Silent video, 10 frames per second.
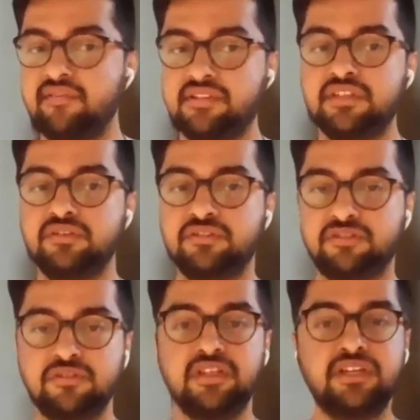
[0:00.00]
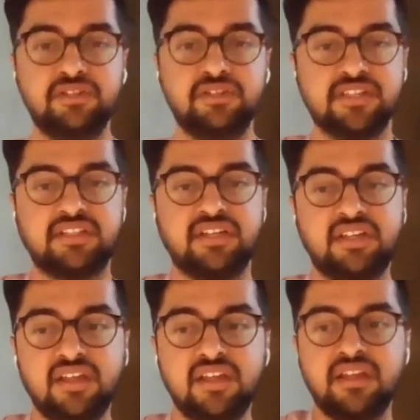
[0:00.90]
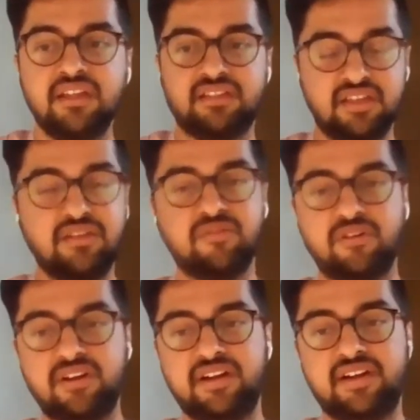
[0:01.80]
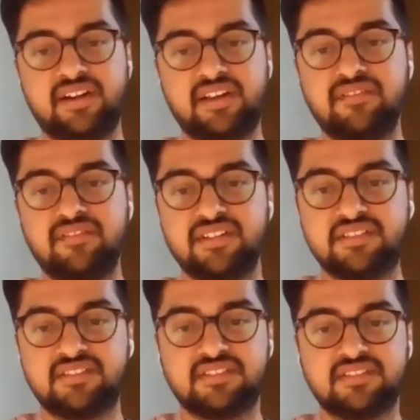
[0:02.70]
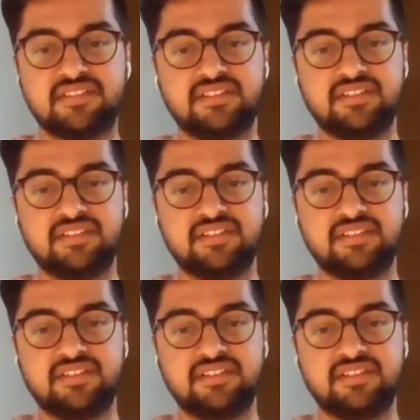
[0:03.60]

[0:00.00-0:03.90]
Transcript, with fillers: I will see you soon in USA. Thank you for interacting with us.